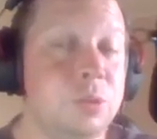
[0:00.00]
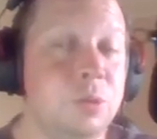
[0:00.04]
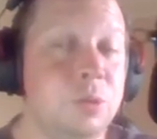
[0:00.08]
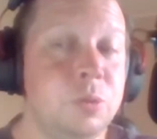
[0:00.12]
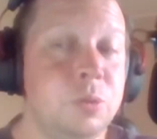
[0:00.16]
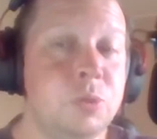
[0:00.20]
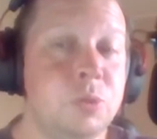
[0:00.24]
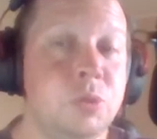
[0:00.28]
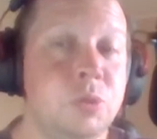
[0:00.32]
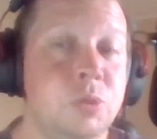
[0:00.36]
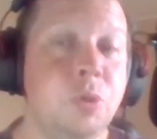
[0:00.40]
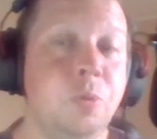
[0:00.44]

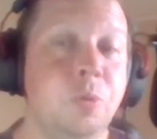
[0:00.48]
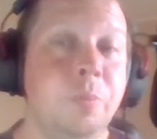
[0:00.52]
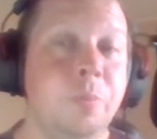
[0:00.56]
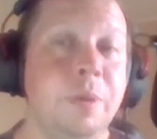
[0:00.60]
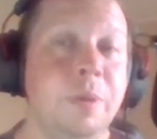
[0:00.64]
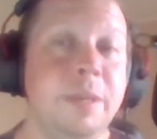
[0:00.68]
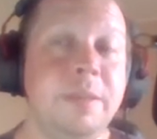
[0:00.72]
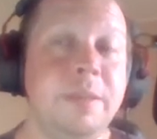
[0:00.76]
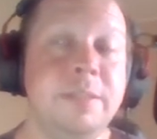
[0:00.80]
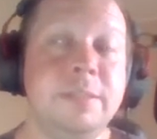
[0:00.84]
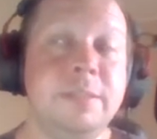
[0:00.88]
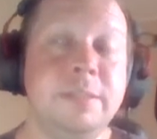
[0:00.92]
there's so
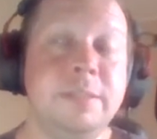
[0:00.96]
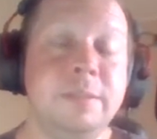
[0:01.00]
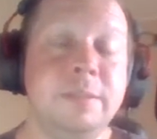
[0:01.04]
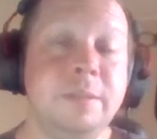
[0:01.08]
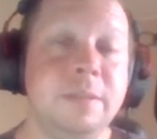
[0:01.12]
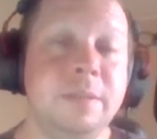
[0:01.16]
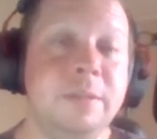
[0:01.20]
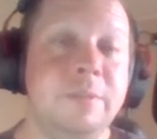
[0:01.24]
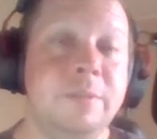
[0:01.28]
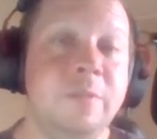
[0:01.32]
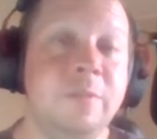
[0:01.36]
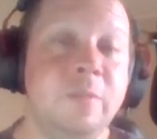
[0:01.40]
many
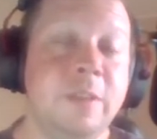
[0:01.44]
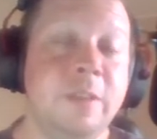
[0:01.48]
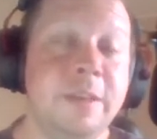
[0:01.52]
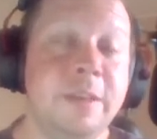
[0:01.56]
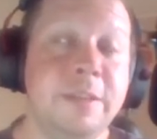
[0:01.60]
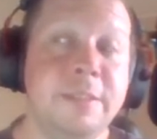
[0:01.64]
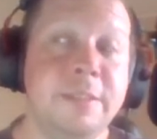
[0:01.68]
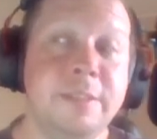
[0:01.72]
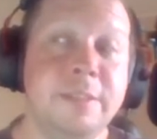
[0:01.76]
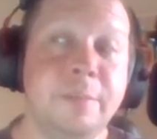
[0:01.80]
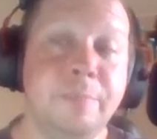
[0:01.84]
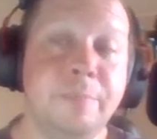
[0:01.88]

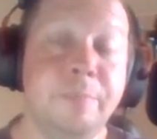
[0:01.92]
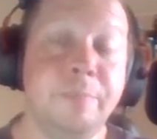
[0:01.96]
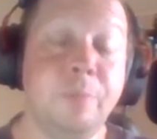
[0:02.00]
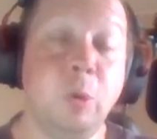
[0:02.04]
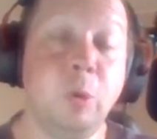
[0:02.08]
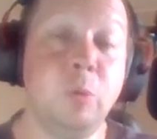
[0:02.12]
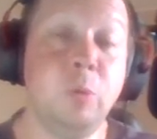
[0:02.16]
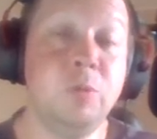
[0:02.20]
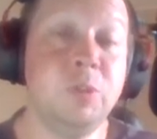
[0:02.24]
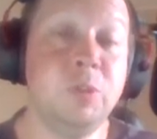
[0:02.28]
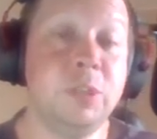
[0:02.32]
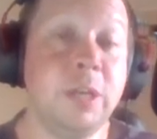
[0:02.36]
things that
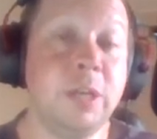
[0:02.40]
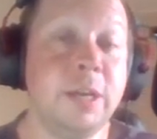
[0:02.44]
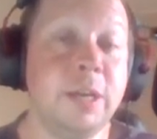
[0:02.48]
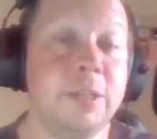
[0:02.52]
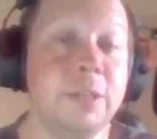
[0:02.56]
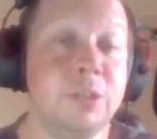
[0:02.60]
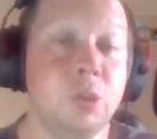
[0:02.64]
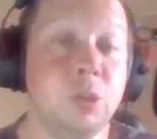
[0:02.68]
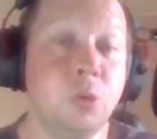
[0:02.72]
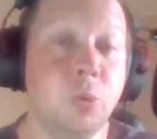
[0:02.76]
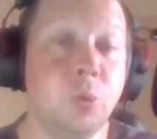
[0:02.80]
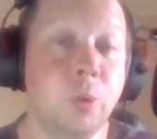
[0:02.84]
both
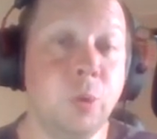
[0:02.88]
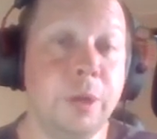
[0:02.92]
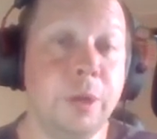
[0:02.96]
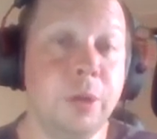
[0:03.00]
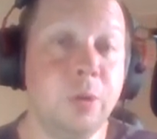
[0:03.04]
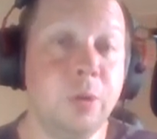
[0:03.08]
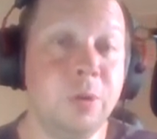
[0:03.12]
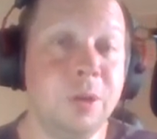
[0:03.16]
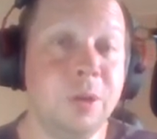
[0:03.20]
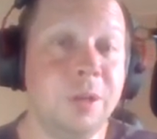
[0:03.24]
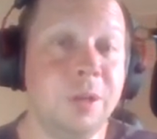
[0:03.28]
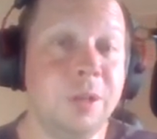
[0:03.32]
sides agree
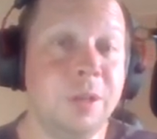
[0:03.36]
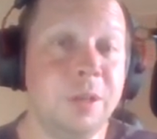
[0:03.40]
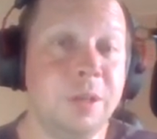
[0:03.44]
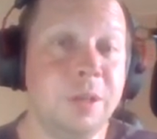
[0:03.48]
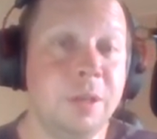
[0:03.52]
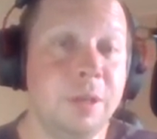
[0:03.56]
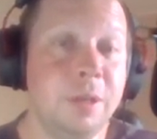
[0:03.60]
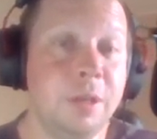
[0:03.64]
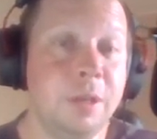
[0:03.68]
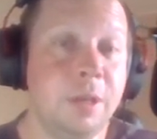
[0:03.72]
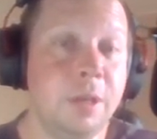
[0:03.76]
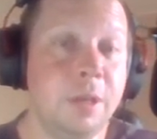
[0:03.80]
on,
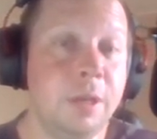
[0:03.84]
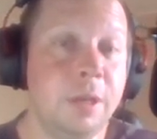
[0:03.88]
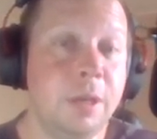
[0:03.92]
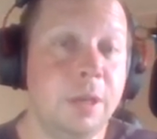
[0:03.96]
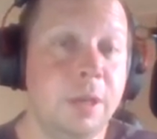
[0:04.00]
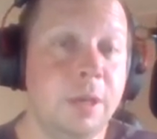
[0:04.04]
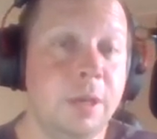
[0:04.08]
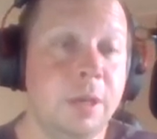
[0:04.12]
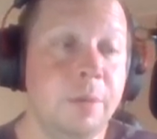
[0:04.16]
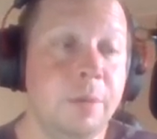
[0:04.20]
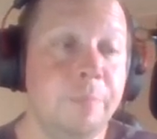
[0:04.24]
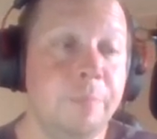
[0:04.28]

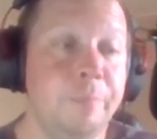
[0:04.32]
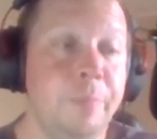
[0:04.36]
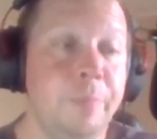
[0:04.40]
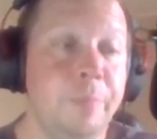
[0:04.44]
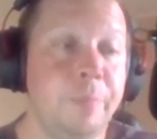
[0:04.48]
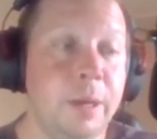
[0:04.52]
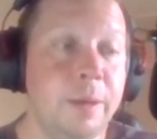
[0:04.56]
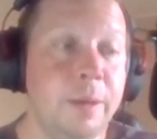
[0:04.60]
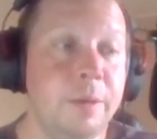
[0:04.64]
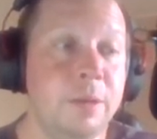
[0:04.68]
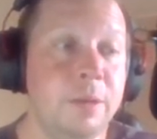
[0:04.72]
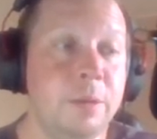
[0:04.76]

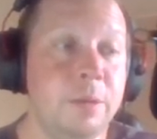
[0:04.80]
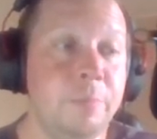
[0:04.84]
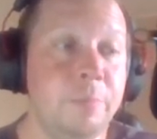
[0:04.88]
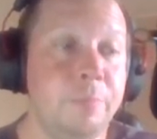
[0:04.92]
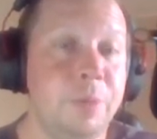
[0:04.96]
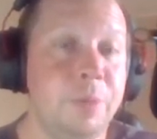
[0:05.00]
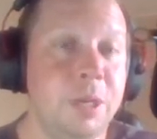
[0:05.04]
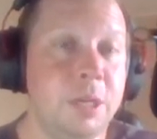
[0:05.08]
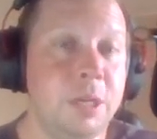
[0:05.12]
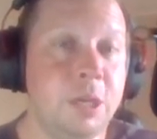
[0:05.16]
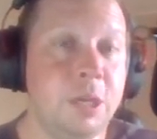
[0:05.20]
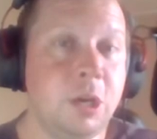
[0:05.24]
but
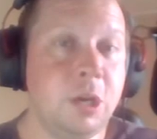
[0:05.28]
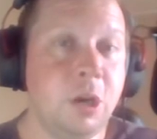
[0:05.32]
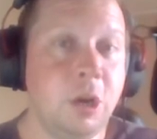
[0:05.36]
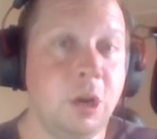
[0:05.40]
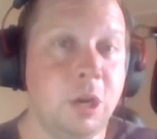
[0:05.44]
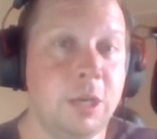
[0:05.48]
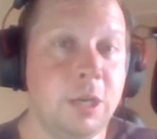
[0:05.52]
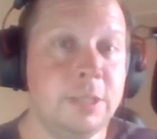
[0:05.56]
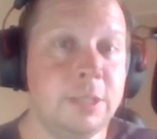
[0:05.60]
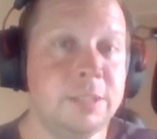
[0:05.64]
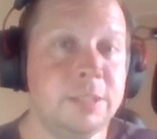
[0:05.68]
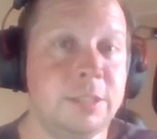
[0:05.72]

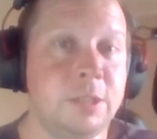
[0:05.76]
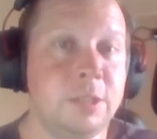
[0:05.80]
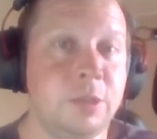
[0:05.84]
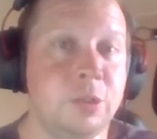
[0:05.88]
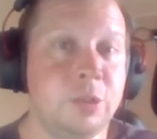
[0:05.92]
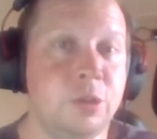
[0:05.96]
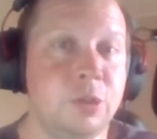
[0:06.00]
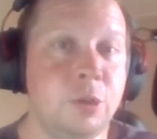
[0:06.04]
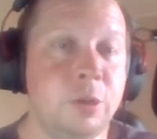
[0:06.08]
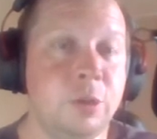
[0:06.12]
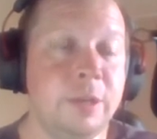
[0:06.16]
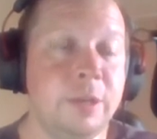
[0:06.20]
because
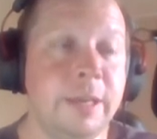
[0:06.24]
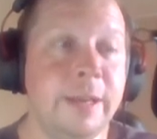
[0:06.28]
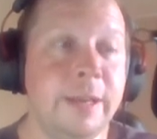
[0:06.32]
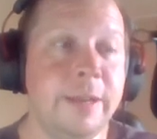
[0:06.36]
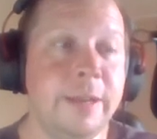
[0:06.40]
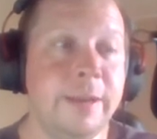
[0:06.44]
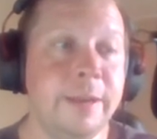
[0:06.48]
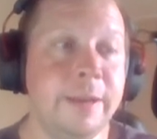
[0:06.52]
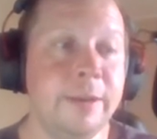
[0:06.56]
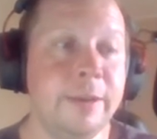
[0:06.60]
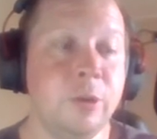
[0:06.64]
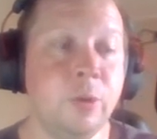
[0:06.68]

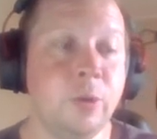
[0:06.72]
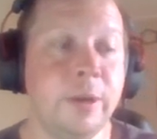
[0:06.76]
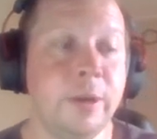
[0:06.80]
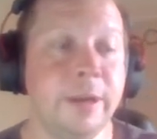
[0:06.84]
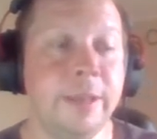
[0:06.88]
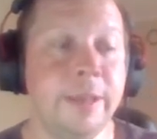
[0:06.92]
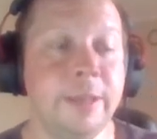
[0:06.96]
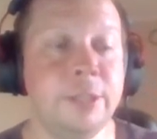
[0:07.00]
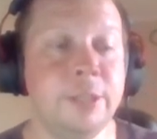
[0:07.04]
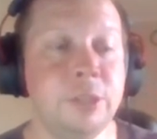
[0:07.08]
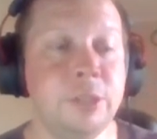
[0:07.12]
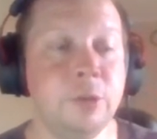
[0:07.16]
they're at
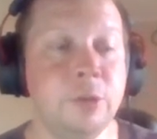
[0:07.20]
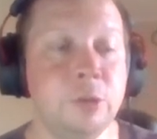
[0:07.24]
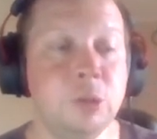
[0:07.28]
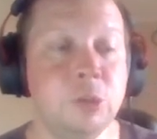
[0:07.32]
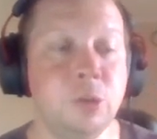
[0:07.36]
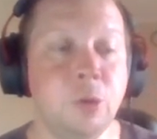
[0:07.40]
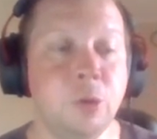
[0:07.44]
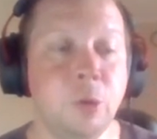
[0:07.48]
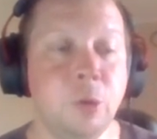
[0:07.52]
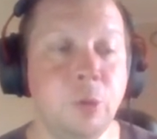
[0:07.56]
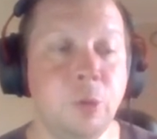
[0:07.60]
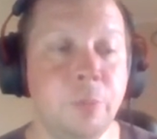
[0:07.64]
each other's
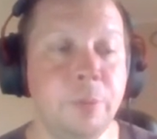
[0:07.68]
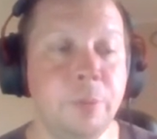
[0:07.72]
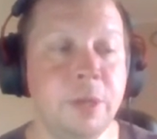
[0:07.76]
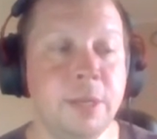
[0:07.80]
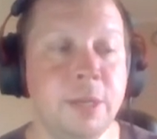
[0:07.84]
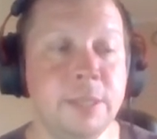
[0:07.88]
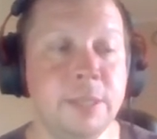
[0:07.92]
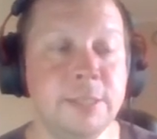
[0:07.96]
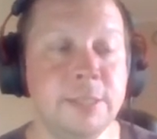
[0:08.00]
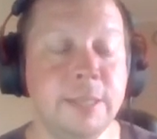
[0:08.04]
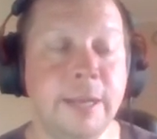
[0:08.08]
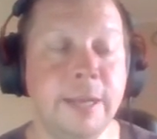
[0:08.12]
throat
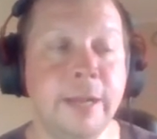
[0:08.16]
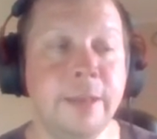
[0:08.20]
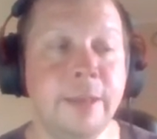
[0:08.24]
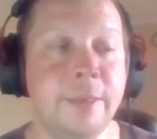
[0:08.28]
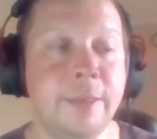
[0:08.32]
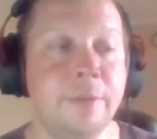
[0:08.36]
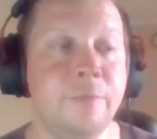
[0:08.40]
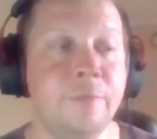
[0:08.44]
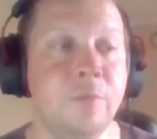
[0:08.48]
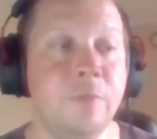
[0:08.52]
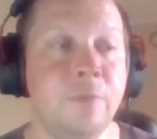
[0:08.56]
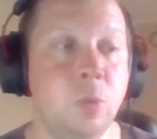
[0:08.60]
because how
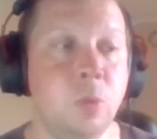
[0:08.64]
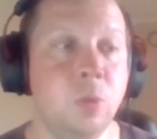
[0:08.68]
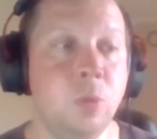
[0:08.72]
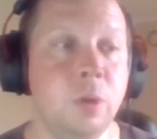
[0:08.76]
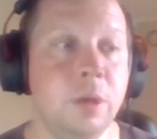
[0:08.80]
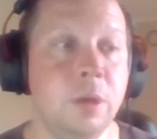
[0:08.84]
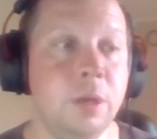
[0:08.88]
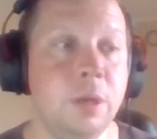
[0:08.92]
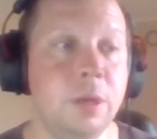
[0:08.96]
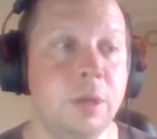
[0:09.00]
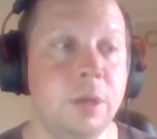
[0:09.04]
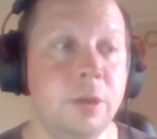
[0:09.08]
they vote,
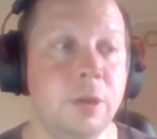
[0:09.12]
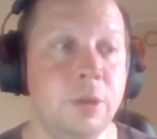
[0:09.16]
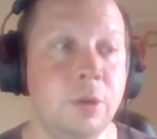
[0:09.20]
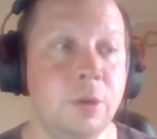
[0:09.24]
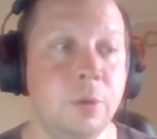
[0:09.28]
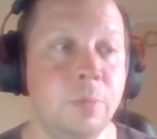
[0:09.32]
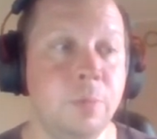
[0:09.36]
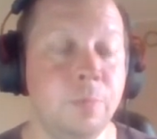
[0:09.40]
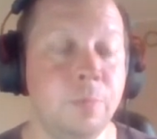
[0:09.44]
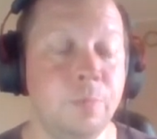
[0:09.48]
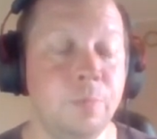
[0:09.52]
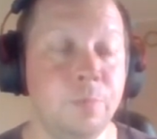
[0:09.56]

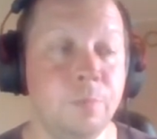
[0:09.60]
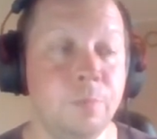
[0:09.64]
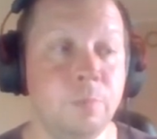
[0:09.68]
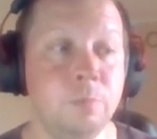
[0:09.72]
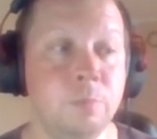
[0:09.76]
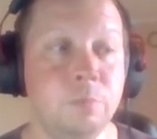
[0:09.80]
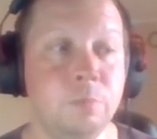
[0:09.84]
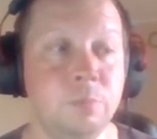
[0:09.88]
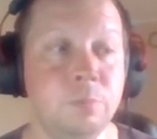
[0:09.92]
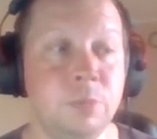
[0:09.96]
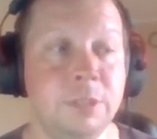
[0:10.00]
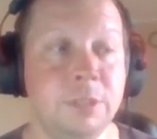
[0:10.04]

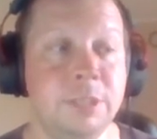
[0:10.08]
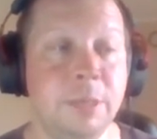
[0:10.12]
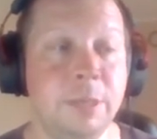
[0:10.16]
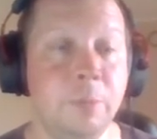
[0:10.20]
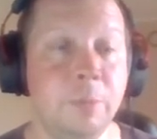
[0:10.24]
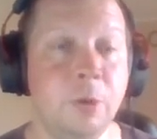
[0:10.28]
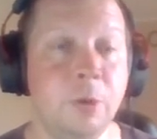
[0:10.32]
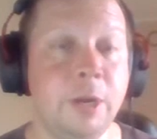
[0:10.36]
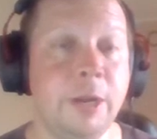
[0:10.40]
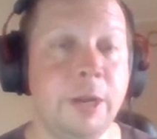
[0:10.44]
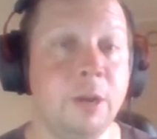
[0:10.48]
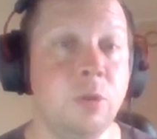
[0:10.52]
the
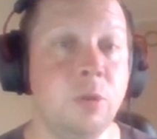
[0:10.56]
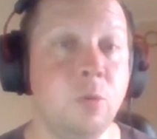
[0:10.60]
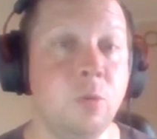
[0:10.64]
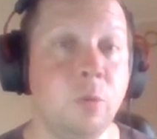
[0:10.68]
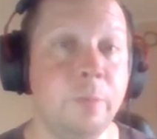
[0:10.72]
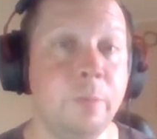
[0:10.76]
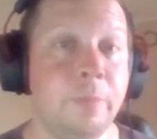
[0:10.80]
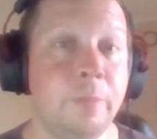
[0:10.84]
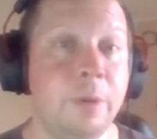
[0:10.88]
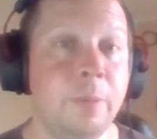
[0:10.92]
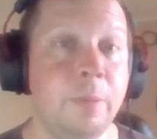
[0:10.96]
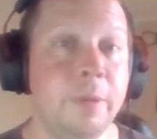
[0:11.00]
Democrat or the
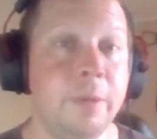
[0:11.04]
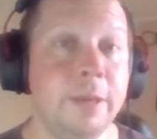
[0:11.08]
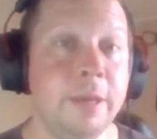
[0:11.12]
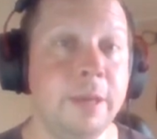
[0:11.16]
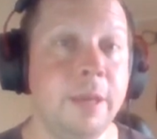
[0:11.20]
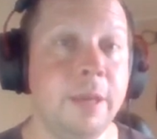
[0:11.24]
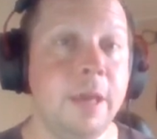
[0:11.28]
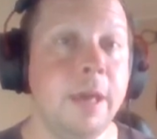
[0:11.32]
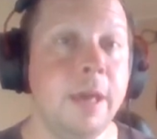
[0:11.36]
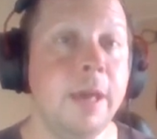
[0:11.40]
Republican.